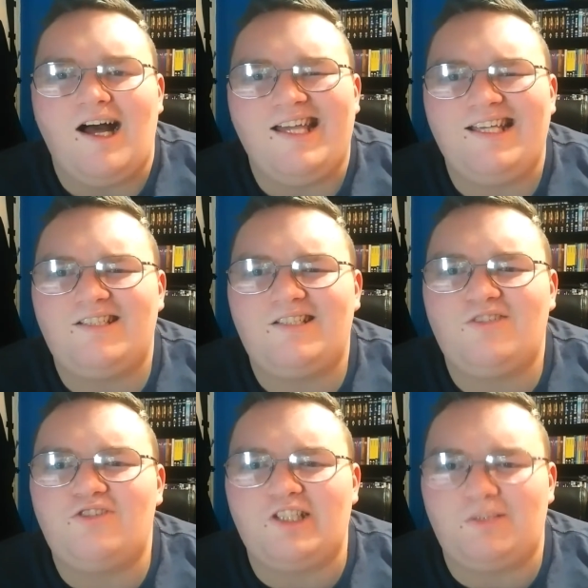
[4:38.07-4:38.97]
His
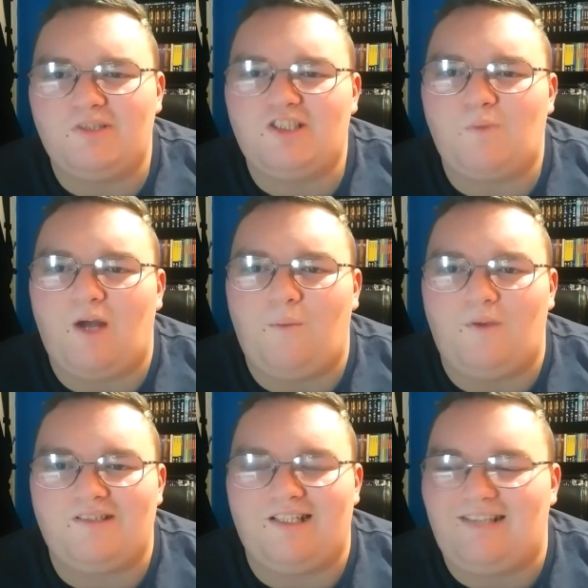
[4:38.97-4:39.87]
Christmas sweater
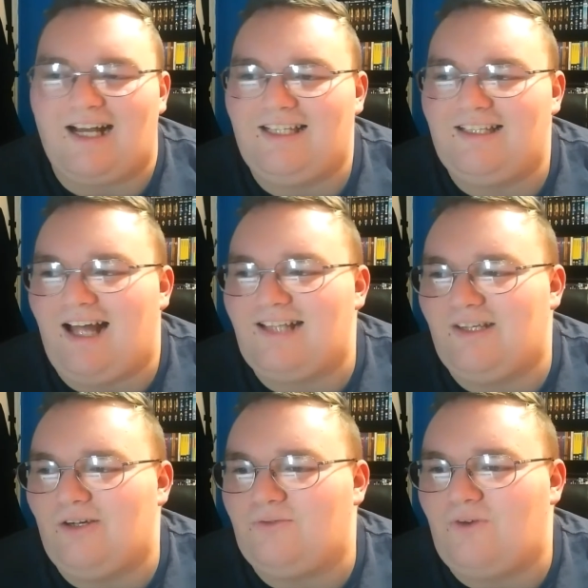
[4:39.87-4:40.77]
wasn't exactly that
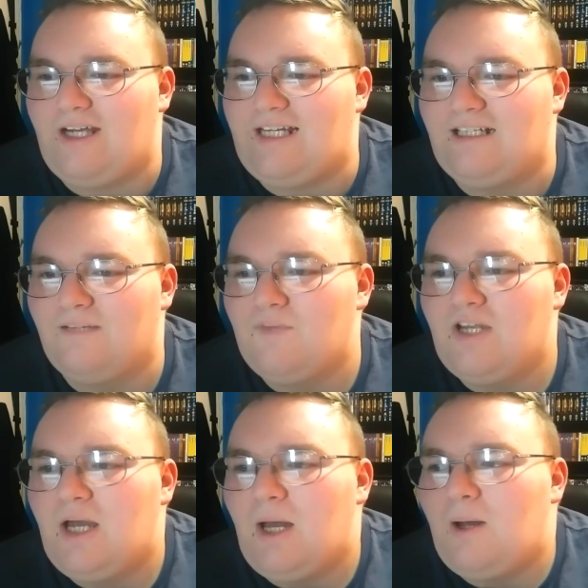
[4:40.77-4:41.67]
terrifying,
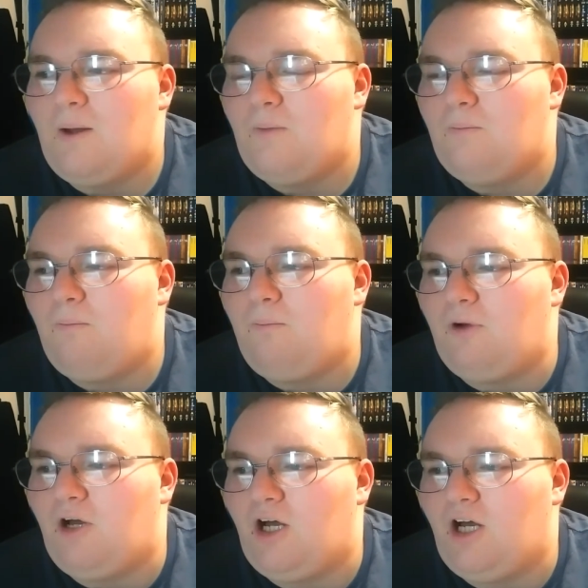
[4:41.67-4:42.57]

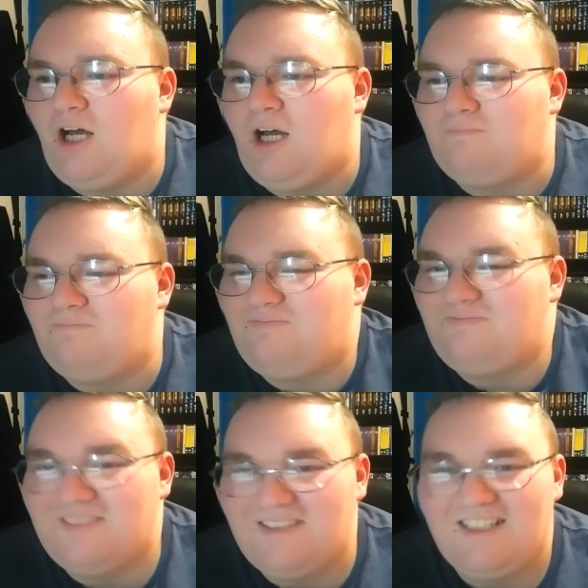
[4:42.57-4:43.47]
but
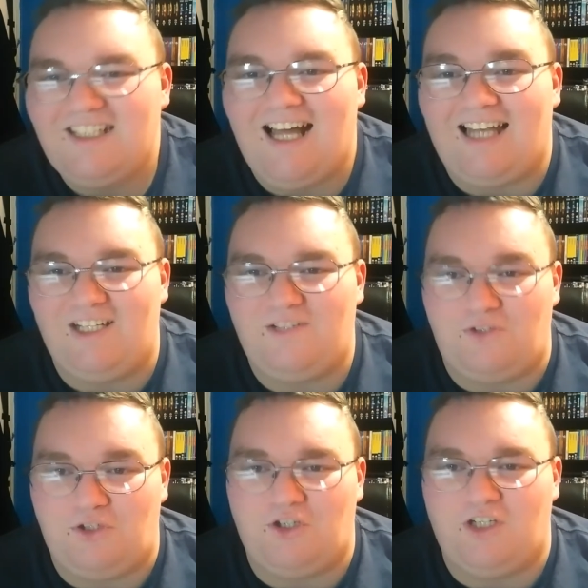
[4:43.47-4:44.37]
and his
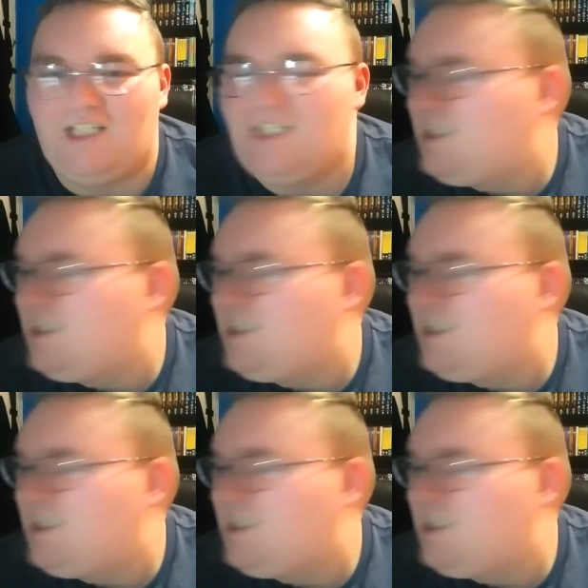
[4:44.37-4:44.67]
fedora.